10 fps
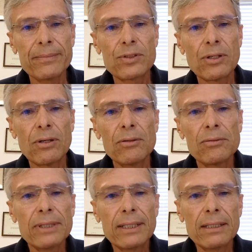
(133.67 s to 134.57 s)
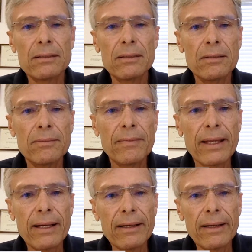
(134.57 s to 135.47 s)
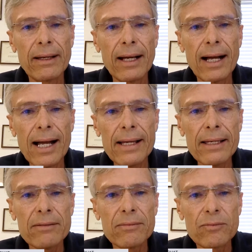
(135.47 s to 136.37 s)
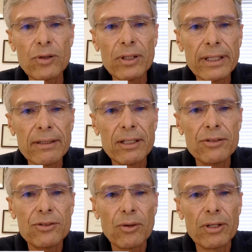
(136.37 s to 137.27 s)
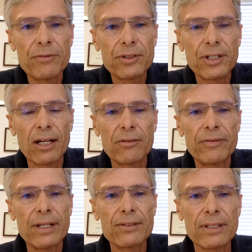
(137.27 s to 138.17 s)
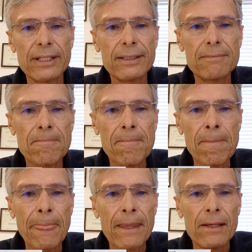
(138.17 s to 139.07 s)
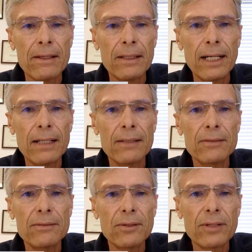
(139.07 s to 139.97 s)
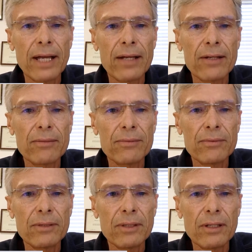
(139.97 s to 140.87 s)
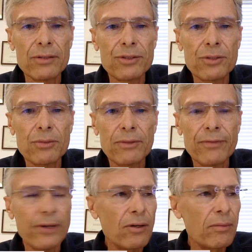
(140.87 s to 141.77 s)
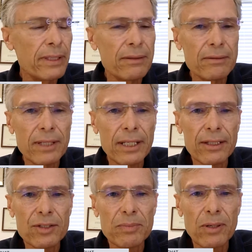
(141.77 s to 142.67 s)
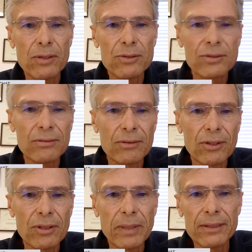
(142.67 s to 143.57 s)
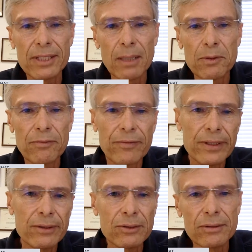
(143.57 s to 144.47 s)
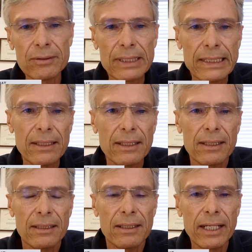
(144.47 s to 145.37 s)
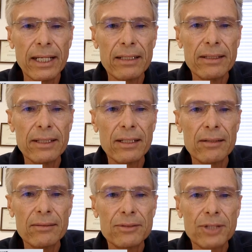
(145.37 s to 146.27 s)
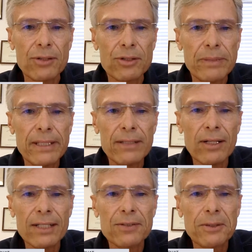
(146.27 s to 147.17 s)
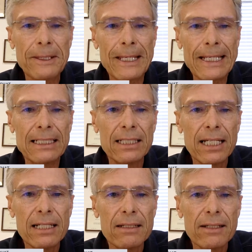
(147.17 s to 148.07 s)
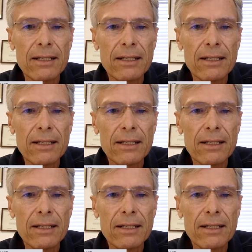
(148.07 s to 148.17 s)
So I really enjoyed photography as a kid. Learned how to shoot with film and expose, and learned about depth of field and shutter speed and all that sort of thing. And